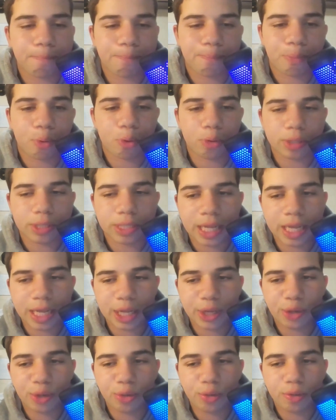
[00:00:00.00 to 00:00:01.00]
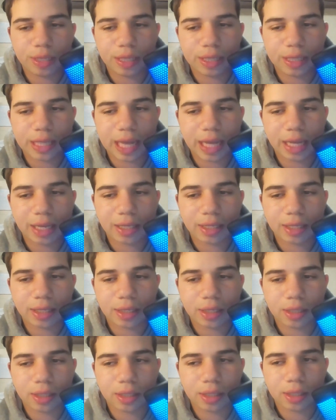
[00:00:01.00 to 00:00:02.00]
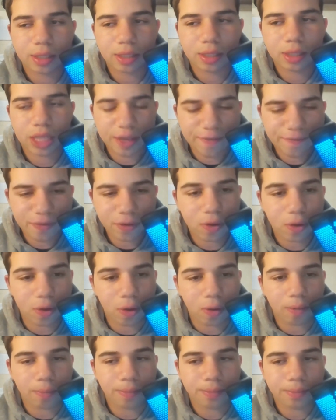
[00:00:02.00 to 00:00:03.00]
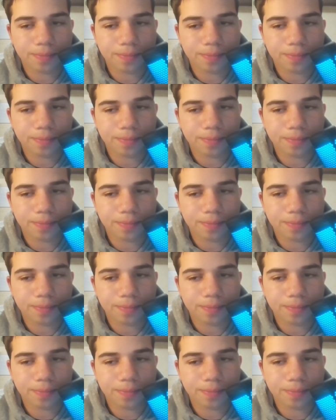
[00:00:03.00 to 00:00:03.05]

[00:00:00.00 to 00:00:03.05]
particularly that difficult.